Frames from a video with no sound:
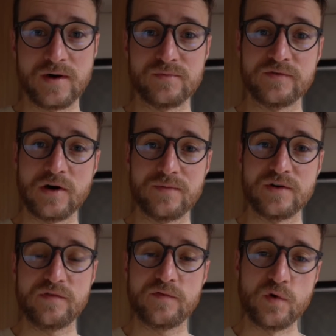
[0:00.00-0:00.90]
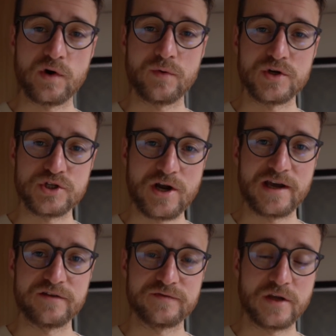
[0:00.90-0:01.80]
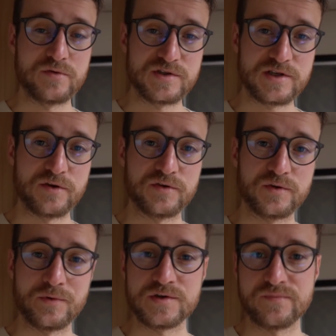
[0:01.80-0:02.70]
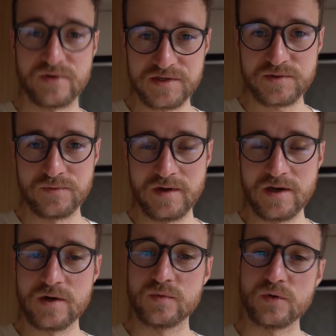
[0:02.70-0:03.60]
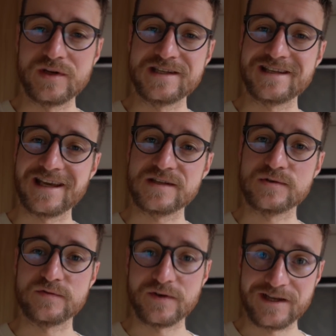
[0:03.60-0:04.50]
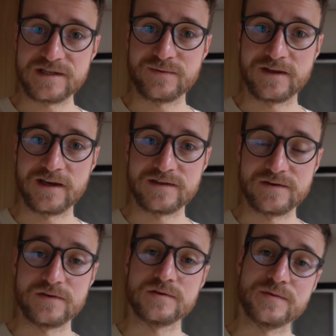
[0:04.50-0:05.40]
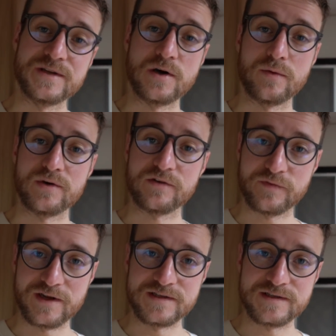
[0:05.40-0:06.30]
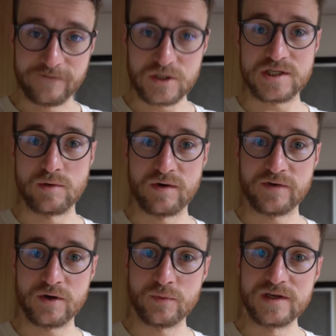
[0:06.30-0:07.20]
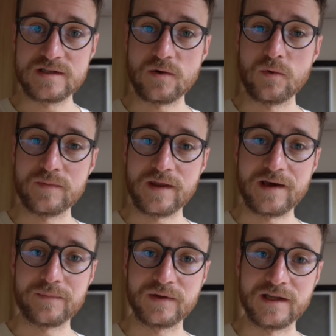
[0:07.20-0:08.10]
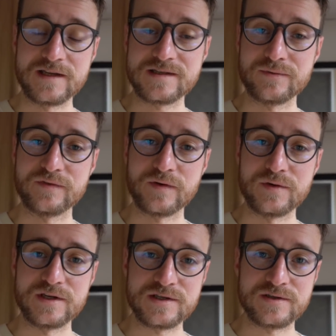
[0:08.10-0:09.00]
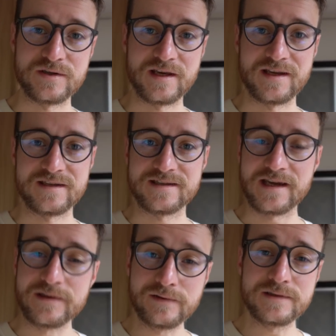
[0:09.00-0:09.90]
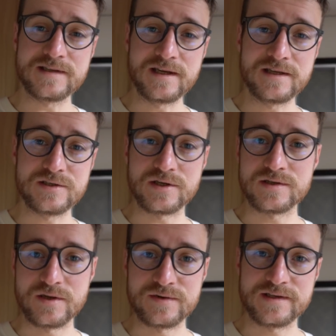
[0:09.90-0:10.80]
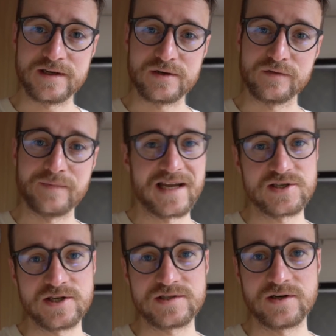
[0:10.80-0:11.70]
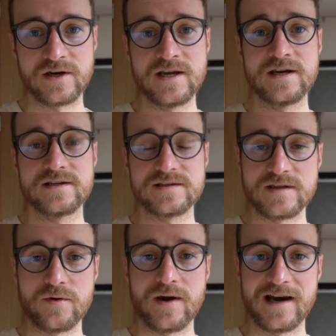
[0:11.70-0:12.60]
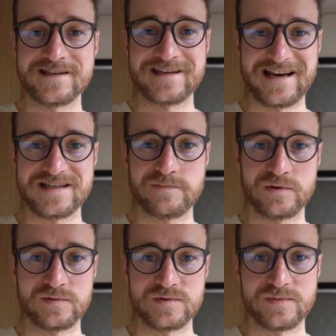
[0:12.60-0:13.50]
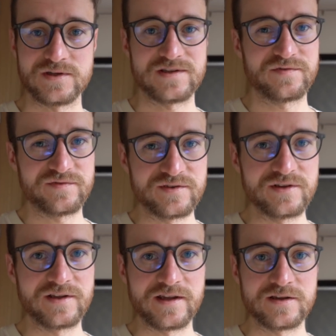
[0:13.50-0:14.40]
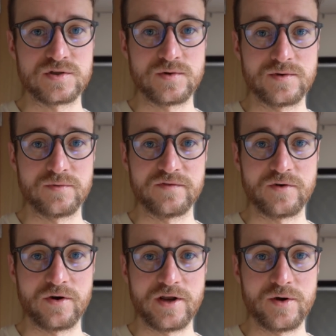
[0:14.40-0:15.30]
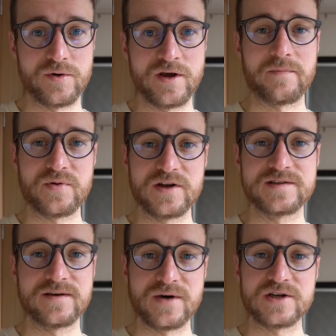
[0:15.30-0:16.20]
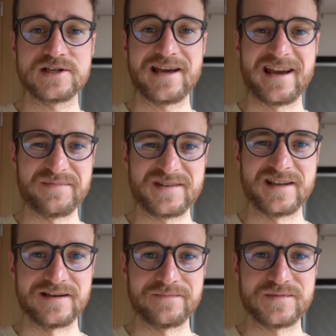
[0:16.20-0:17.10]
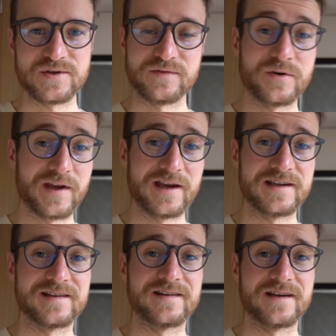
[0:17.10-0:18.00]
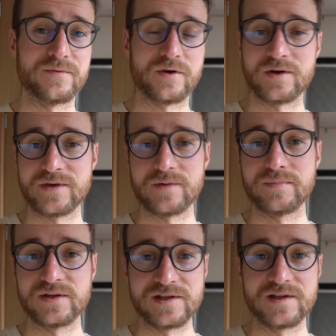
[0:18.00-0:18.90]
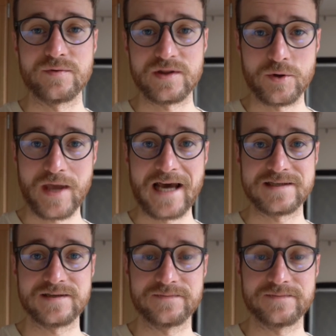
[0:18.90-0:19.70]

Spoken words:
and we've got about a 4-hour drive down south towards Bristol, where we need to get to for next weekend in order to meet up with our friends. First, however, we need to hope that that place that we found yesterday in Elddis, just outside of Manchester, still has gas bottles, because I feel like the 2 that we've got now are pretty much empty. So if we don't get any today, we're going to be completely without gas.